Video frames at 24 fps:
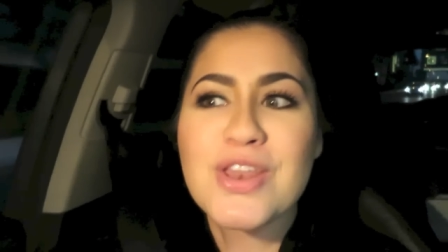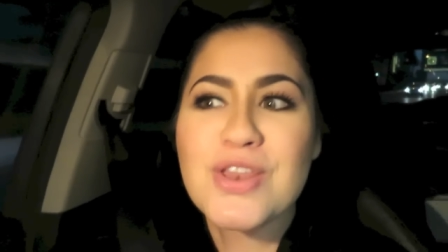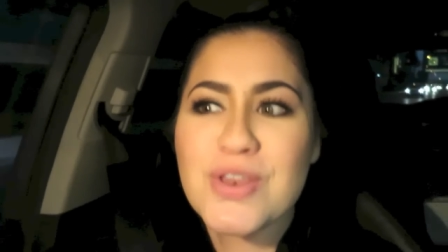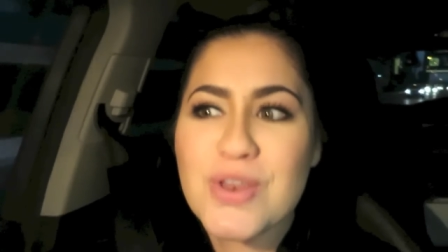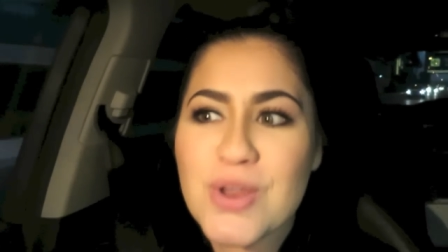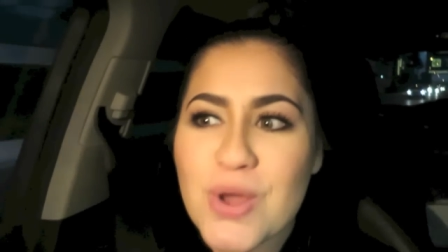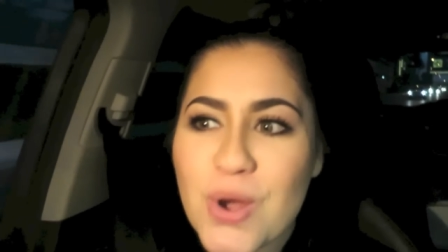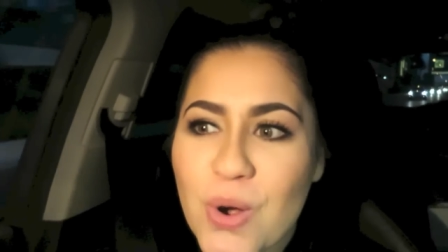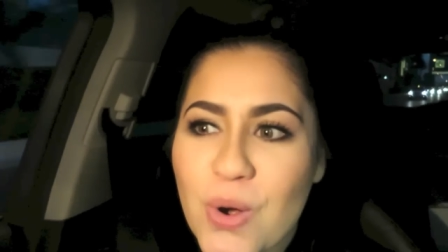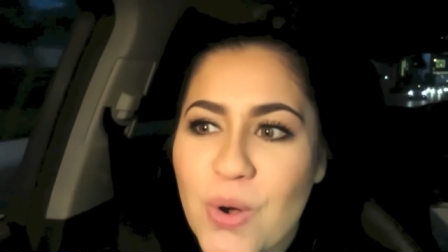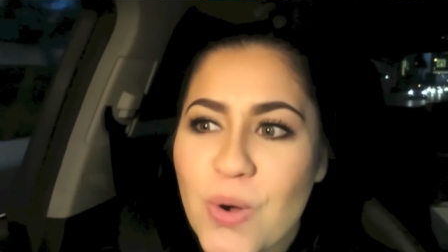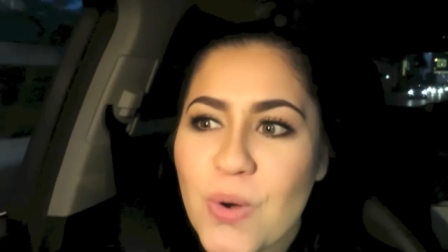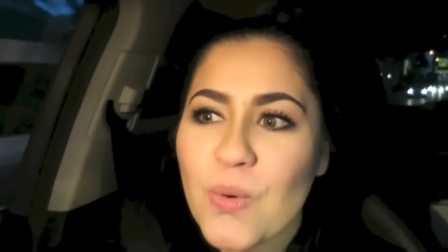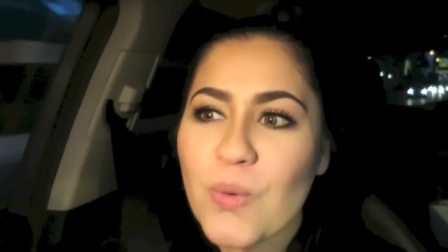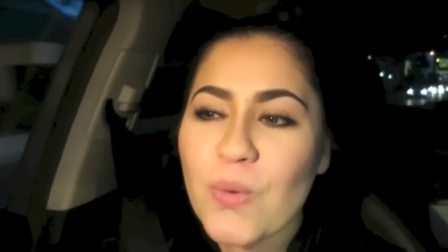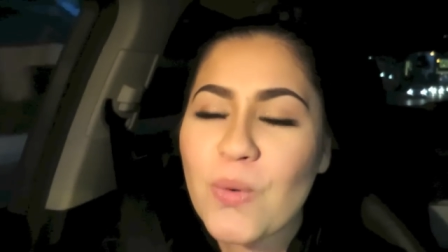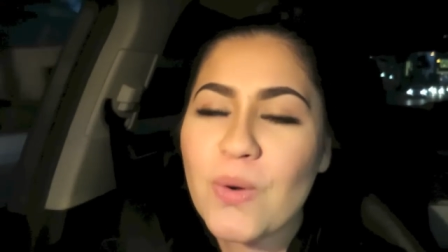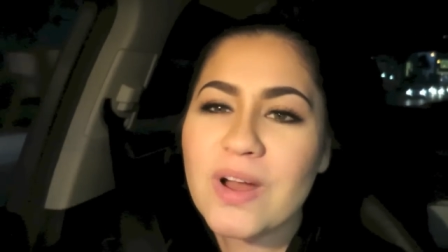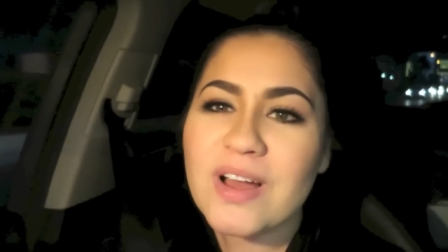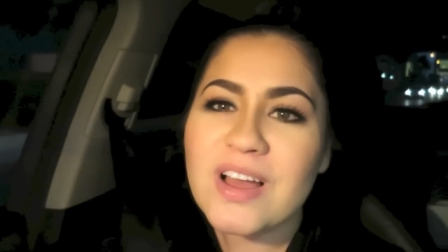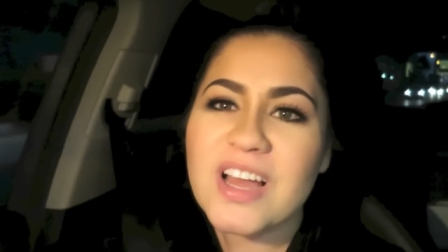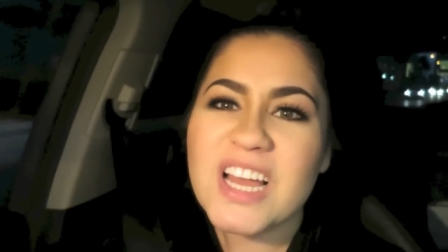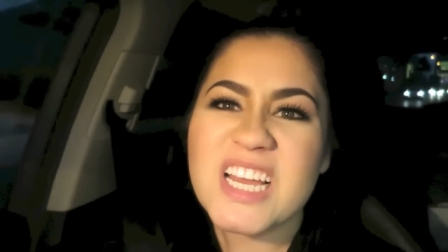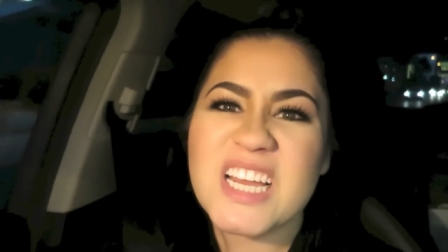
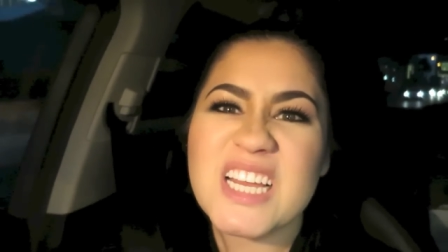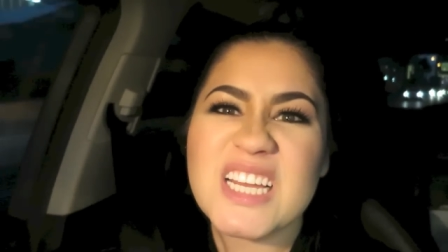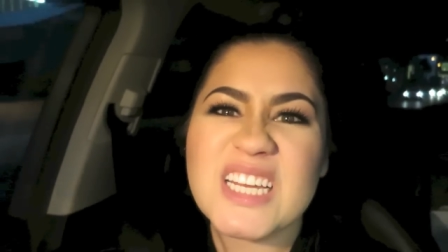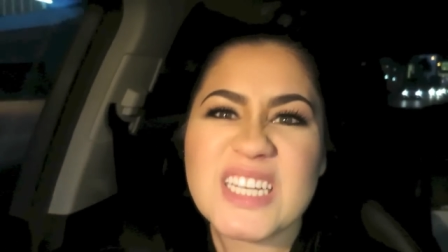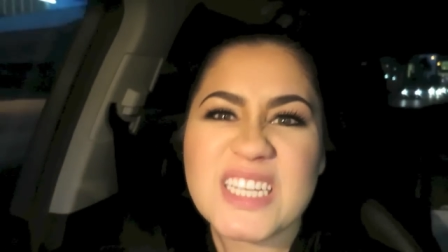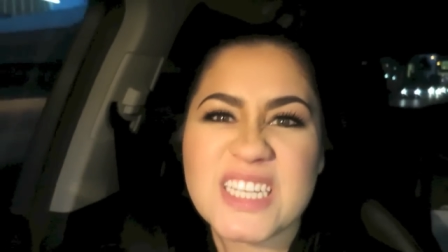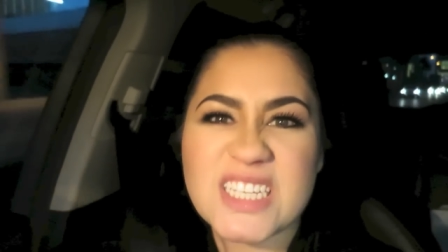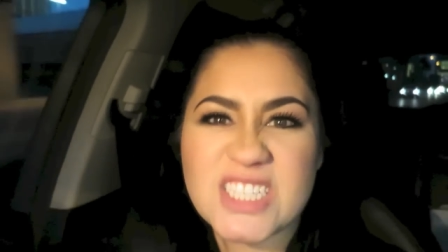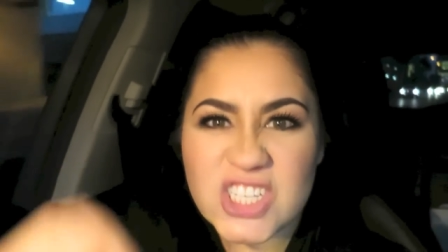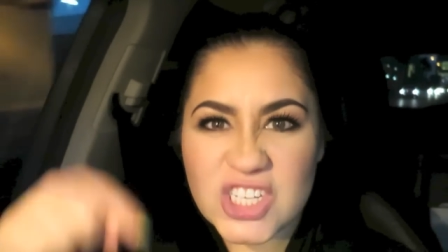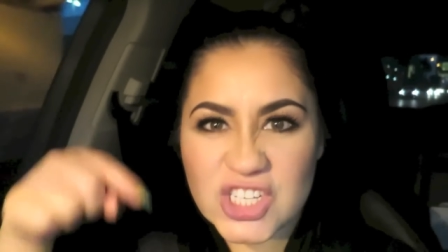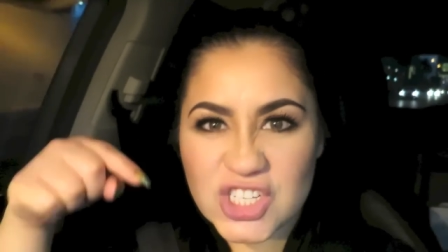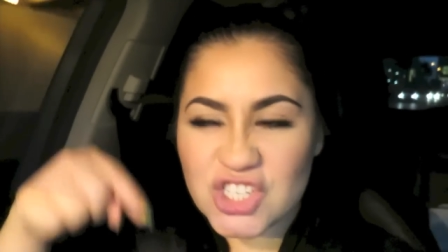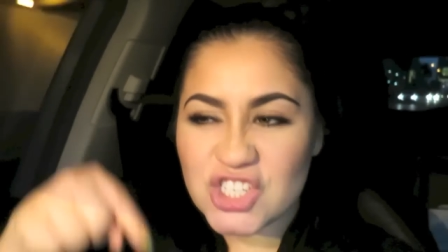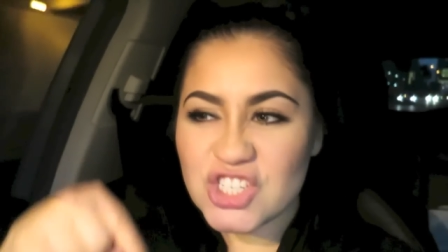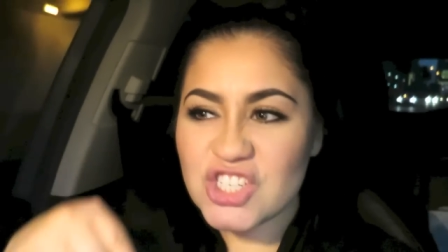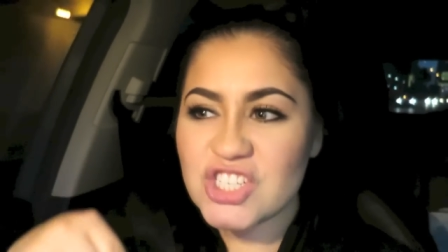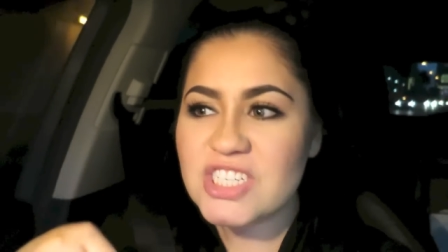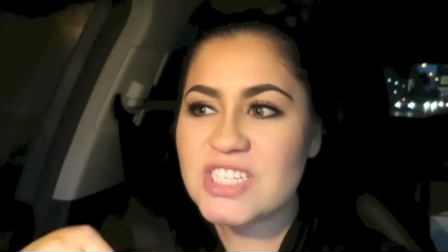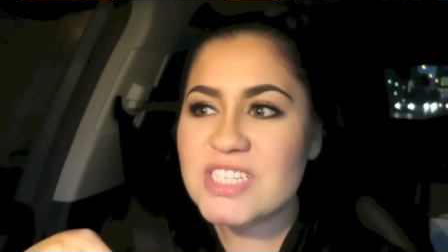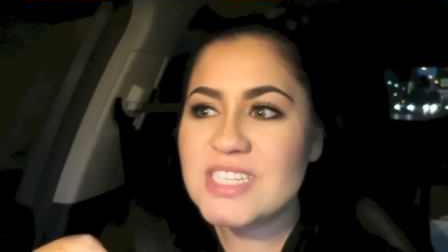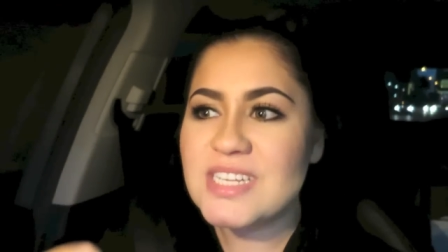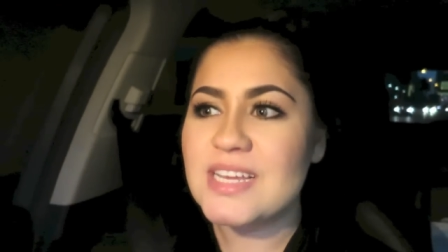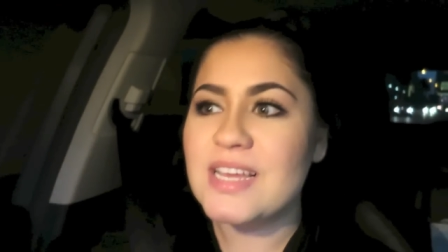No,
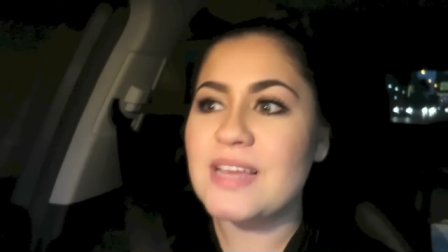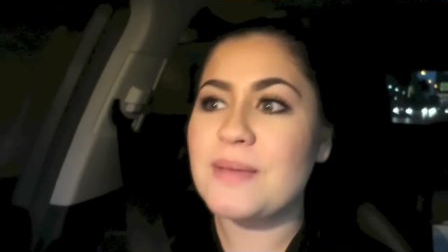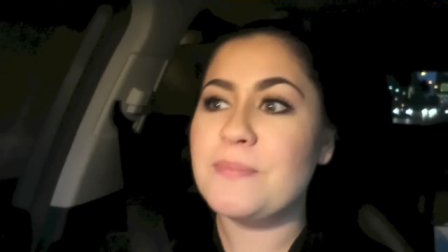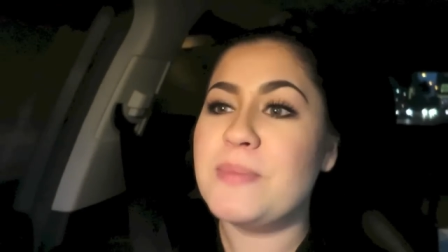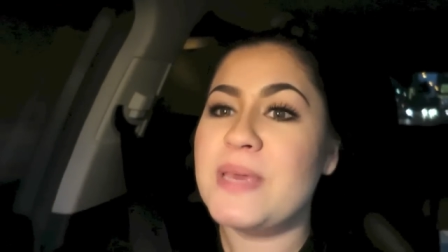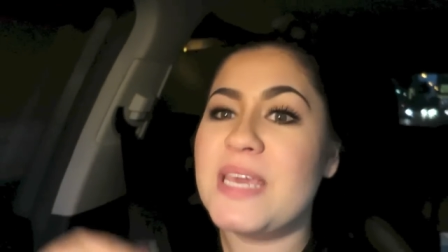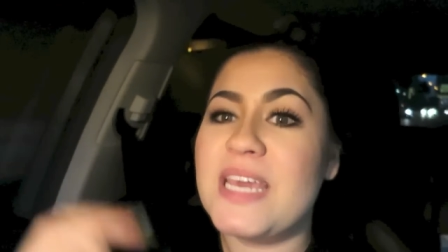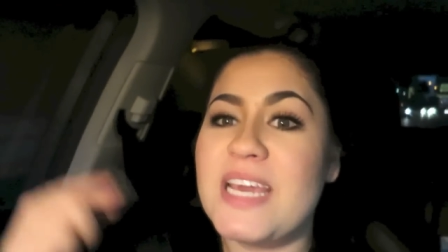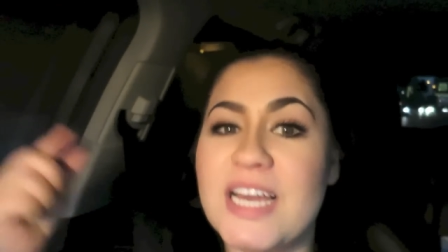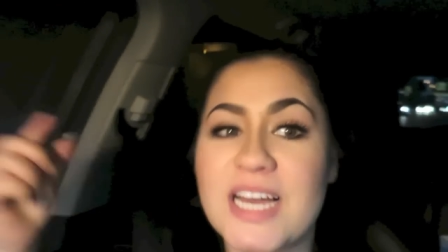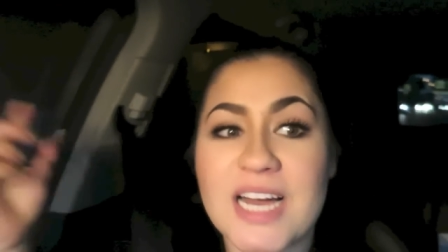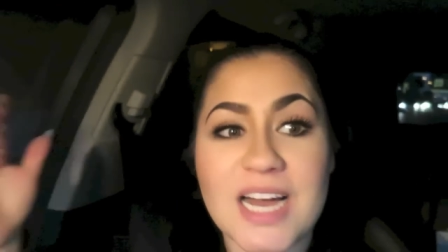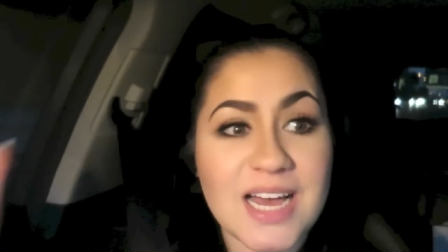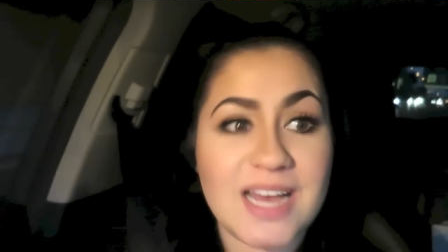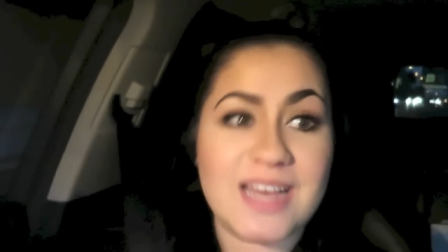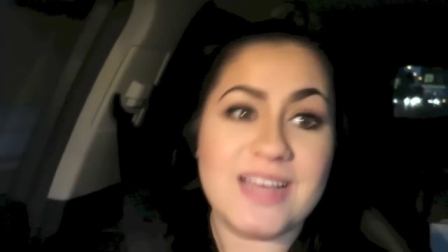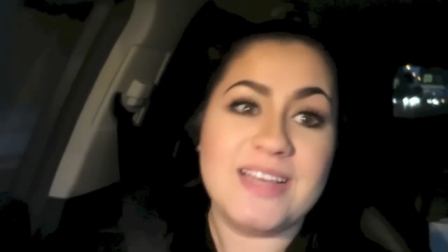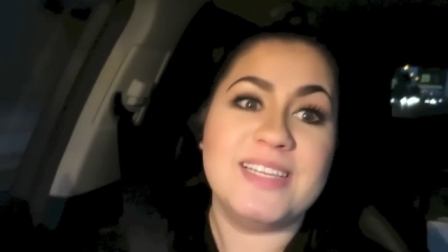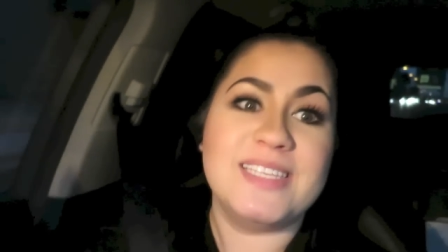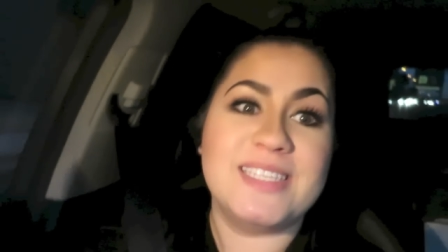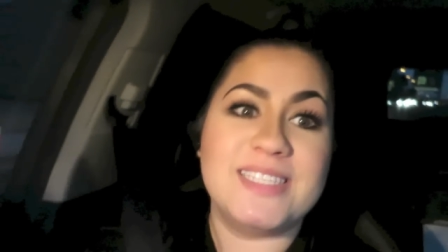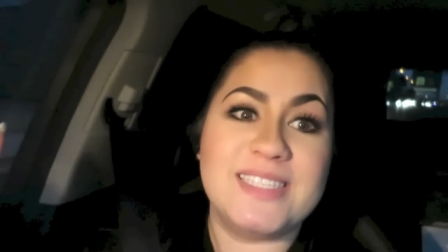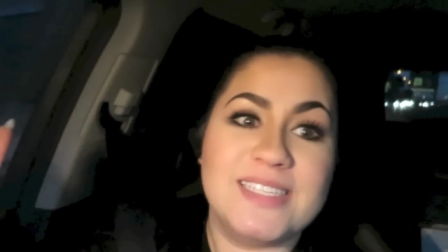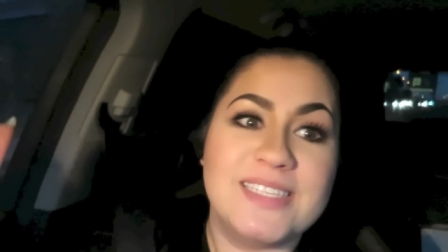because